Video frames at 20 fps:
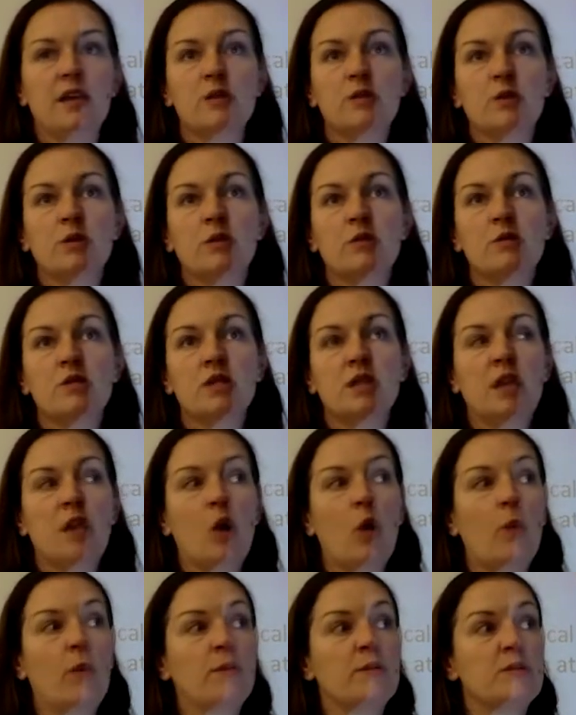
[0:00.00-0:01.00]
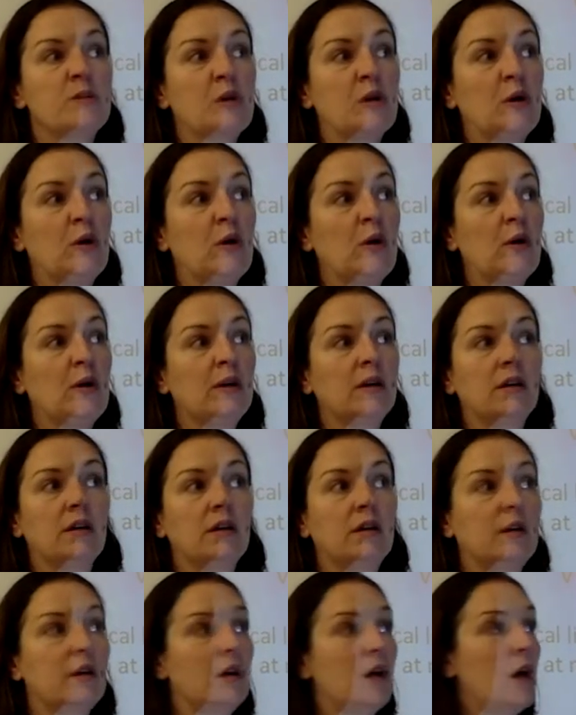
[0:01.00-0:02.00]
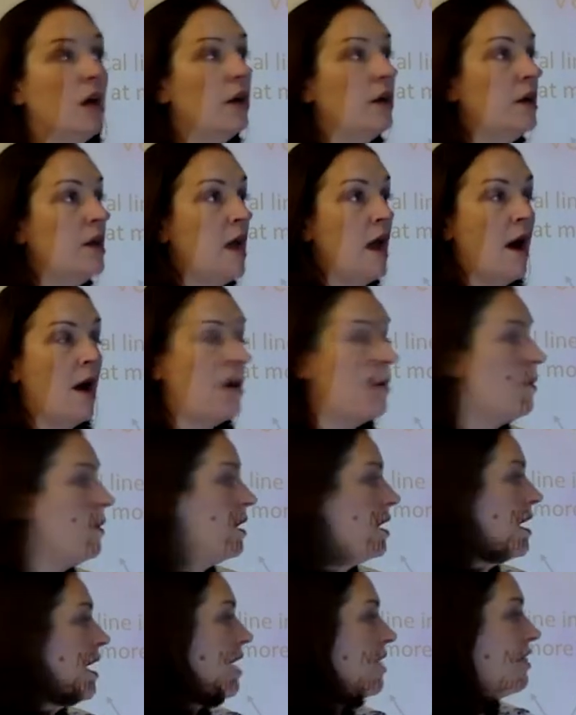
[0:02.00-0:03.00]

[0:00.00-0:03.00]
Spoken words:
a solution, the open circle? No.